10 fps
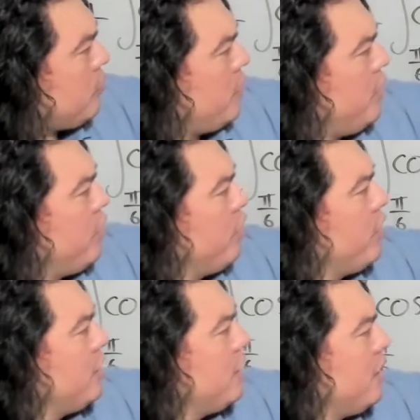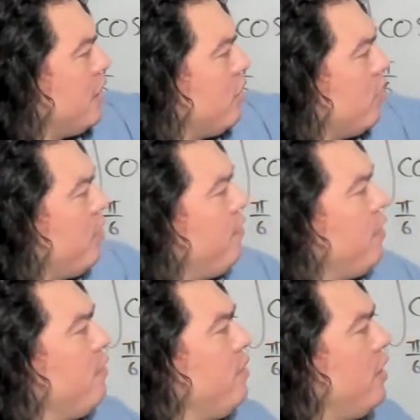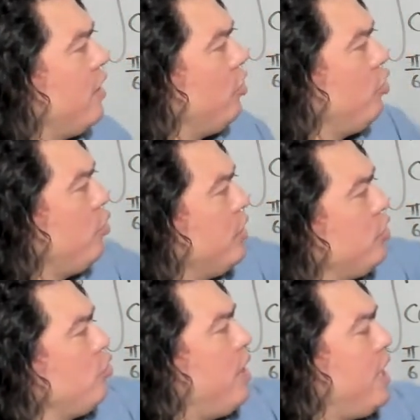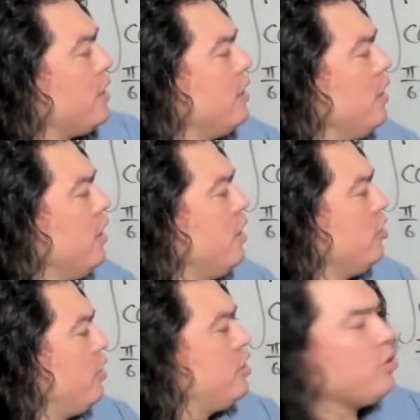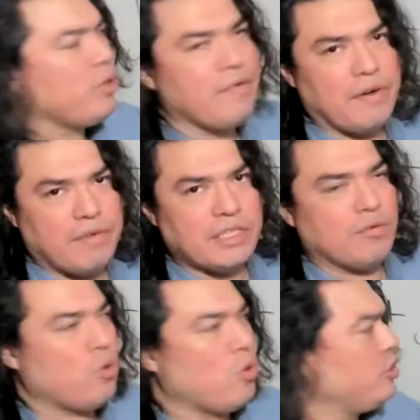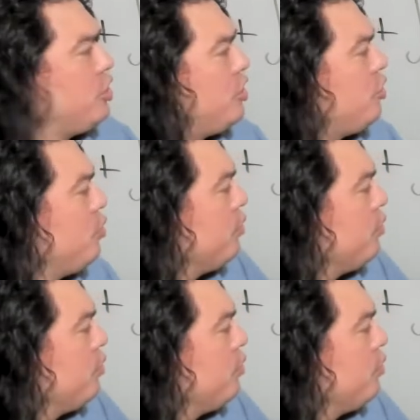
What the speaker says: Here you can see that the derivative, that u is 2x, so its derivative is, of course, just 2.